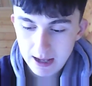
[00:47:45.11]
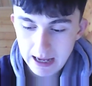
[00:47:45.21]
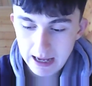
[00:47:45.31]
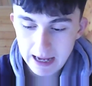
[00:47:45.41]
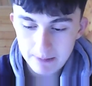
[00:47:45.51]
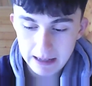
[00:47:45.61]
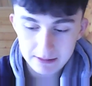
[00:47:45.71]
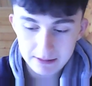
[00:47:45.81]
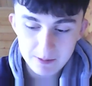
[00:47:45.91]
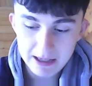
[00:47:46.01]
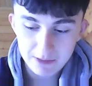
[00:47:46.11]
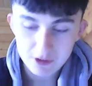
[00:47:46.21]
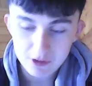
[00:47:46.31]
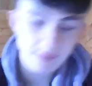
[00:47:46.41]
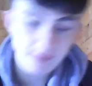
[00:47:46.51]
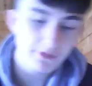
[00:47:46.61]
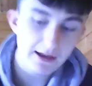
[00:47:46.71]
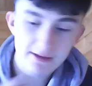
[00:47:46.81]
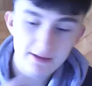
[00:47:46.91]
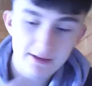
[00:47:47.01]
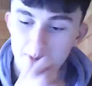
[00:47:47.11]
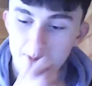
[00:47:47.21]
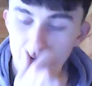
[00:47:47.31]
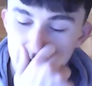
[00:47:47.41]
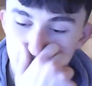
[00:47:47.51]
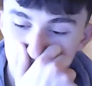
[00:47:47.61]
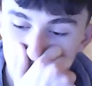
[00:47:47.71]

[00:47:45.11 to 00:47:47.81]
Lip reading: And speaking of Germany and France, they played out